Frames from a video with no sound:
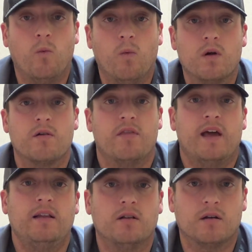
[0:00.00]
what are
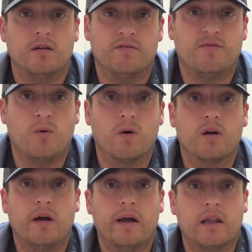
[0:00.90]
they looking for
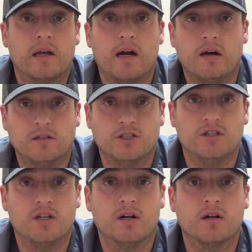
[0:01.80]
out of the college
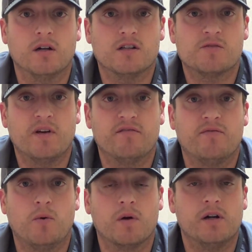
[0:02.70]
that they're going to spend
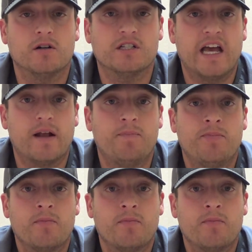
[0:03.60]
4 years at?